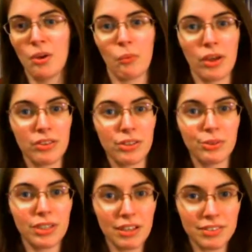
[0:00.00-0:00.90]
Whether you
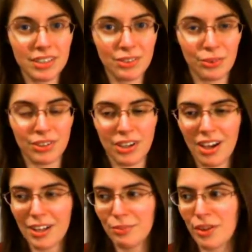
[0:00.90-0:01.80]
love it or
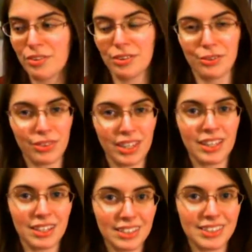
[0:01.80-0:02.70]
not, whether you think
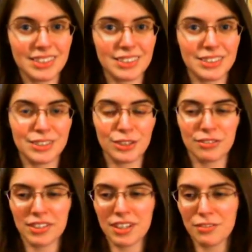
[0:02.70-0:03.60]
it is
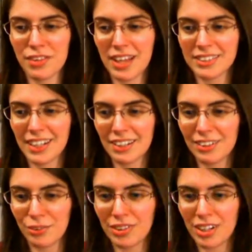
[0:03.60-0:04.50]
deserving of that
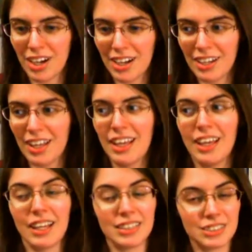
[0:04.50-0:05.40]
title not,
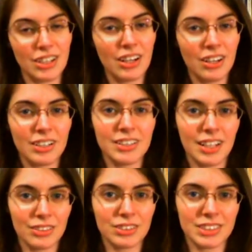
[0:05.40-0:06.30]
it's not hard to
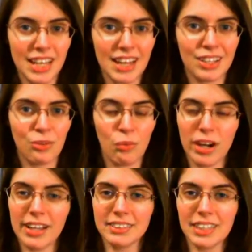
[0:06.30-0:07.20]
understand
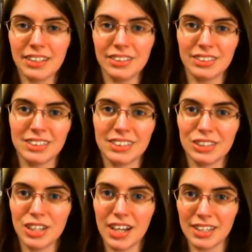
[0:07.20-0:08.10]
why it's held in
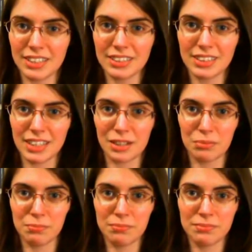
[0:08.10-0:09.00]
such high
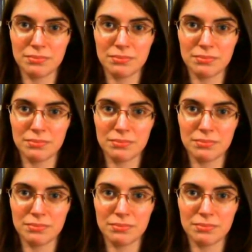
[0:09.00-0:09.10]
esteem.